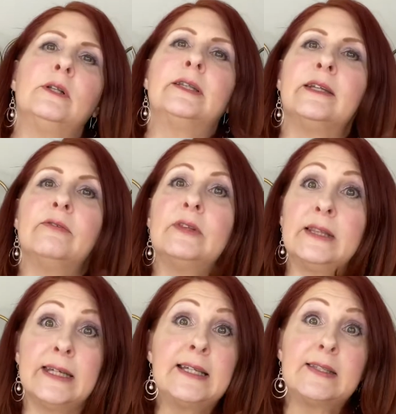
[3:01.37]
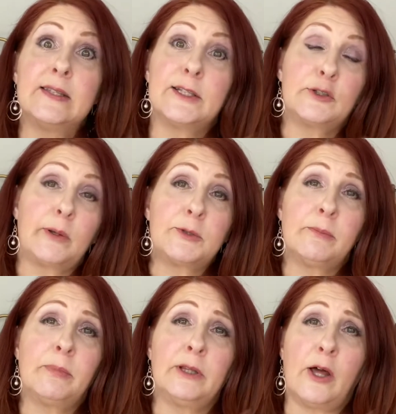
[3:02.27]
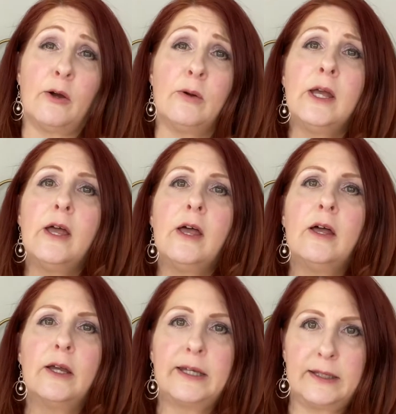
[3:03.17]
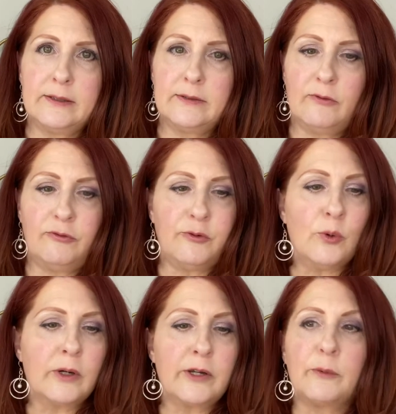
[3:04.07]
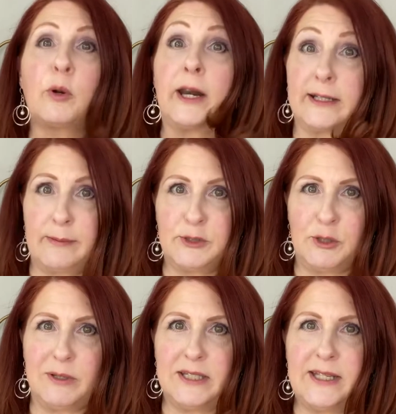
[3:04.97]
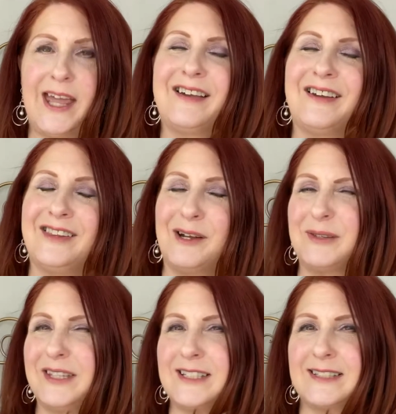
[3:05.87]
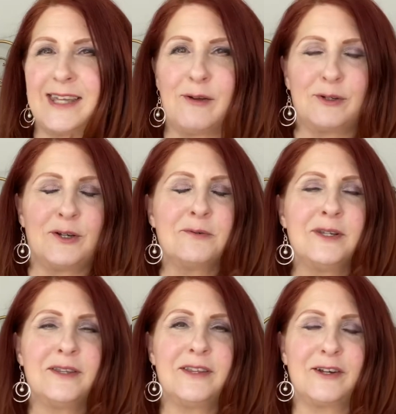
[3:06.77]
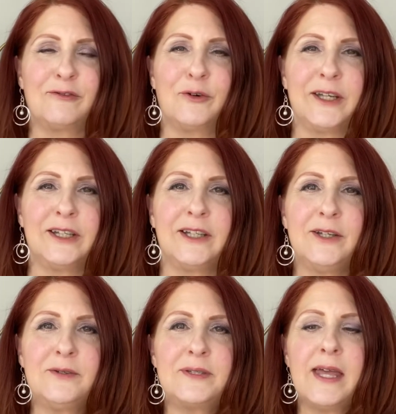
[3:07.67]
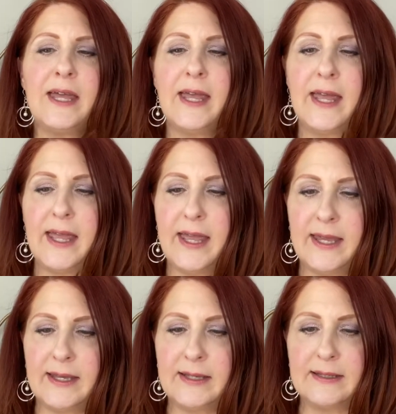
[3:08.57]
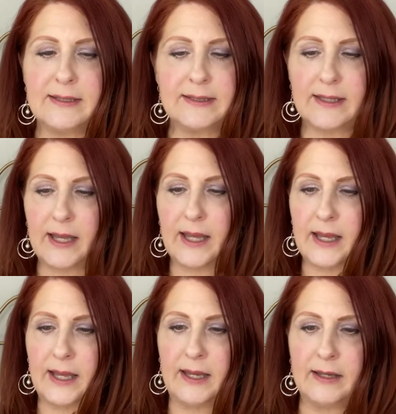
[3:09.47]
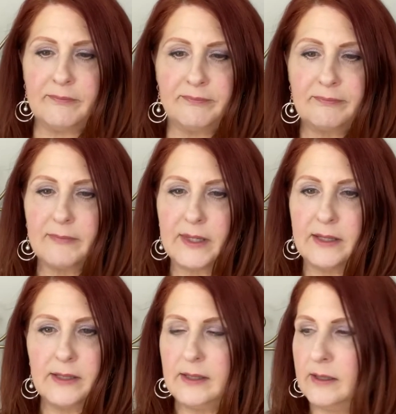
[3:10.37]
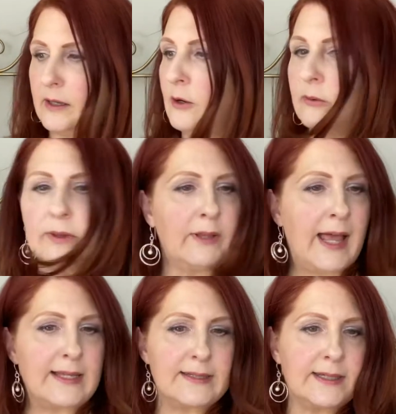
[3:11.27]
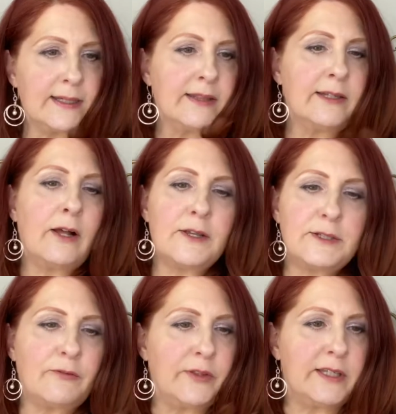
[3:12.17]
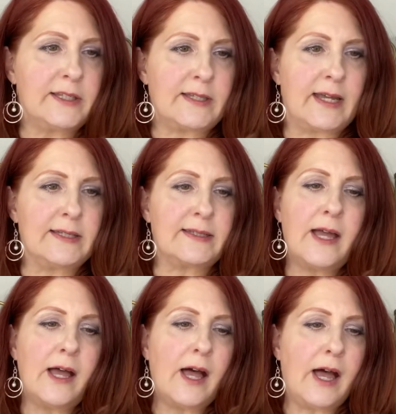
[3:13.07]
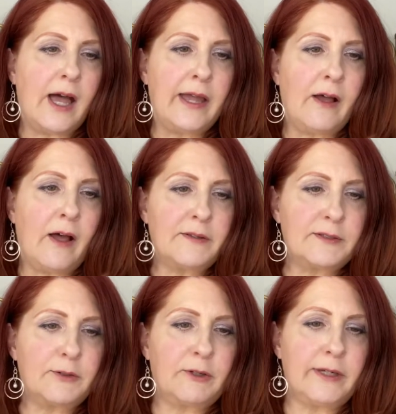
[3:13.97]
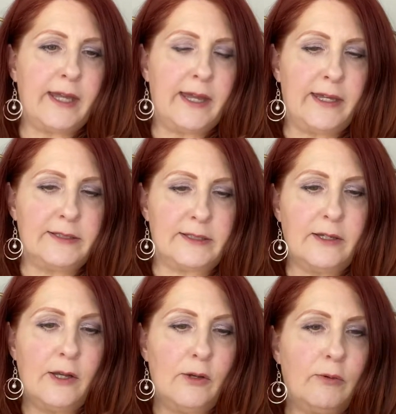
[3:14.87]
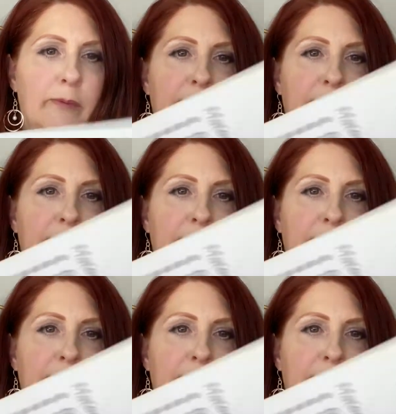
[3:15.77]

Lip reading: leave links in the description below for the products I'm showing today, along with a discount code there for you to use. And and last thing, then also for the designs, I also create what we